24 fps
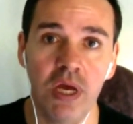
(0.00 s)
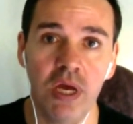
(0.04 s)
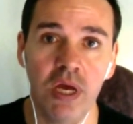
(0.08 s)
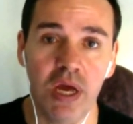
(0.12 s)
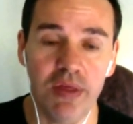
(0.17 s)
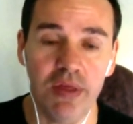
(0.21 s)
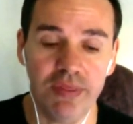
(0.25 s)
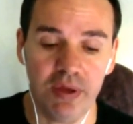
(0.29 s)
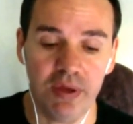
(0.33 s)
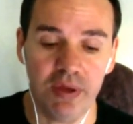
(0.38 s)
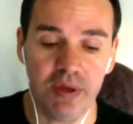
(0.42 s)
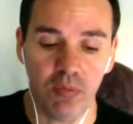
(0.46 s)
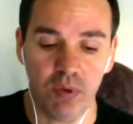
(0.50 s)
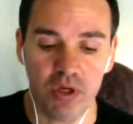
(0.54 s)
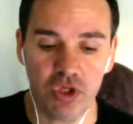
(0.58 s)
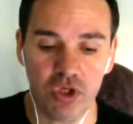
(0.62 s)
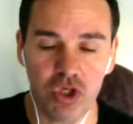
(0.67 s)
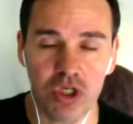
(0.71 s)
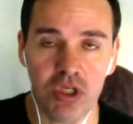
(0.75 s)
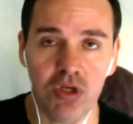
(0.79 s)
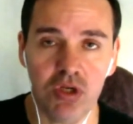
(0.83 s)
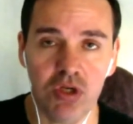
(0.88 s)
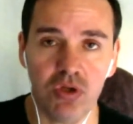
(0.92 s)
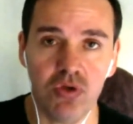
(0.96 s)
And then once
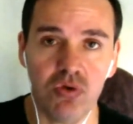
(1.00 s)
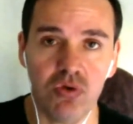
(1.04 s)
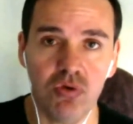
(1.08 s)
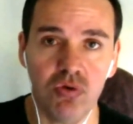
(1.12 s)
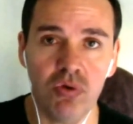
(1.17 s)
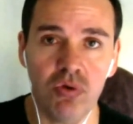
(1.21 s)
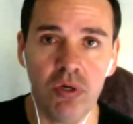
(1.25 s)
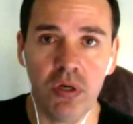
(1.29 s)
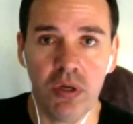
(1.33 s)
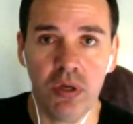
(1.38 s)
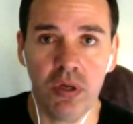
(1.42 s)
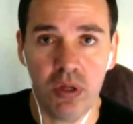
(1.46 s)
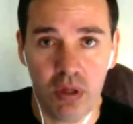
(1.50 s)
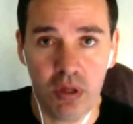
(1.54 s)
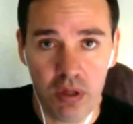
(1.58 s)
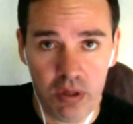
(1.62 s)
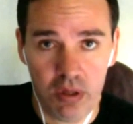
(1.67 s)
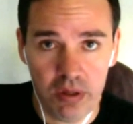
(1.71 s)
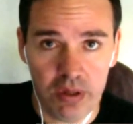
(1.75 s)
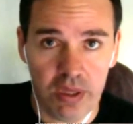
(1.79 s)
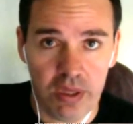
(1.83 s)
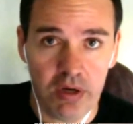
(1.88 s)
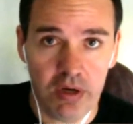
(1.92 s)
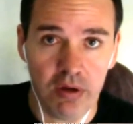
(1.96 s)
she can do it,
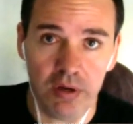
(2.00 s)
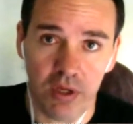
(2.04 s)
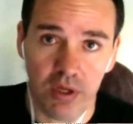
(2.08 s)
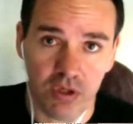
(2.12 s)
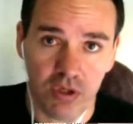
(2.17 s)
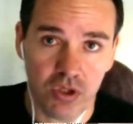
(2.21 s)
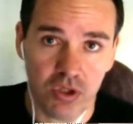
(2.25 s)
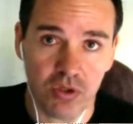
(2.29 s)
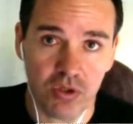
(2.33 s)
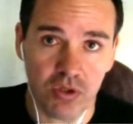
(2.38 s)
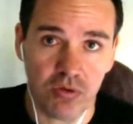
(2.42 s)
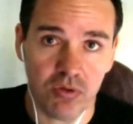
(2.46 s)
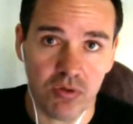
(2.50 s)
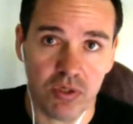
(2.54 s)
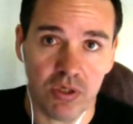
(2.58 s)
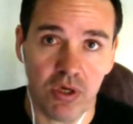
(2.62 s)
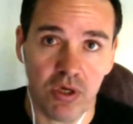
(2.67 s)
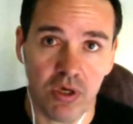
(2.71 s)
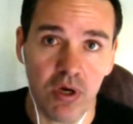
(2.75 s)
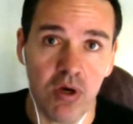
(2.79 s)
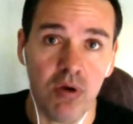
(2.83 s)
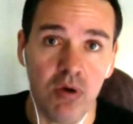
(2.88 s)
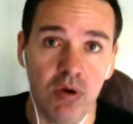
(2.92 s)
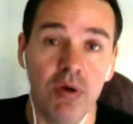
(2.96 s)
then I know she's good to
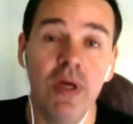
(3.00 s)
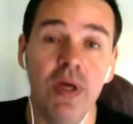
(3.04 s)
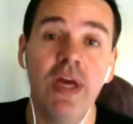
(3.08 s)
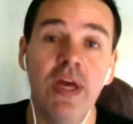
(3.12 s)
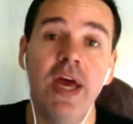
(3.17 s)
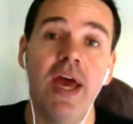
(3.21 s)
go.